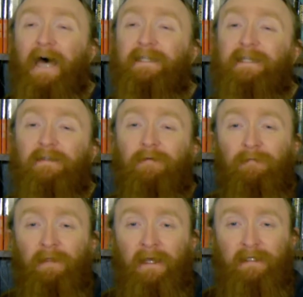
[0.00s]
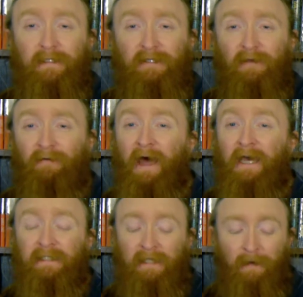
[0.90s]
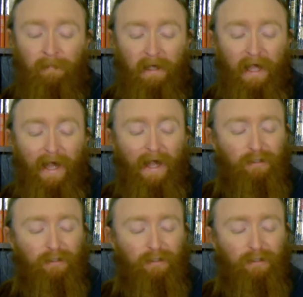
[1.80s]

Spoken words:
Ask the flint to rise up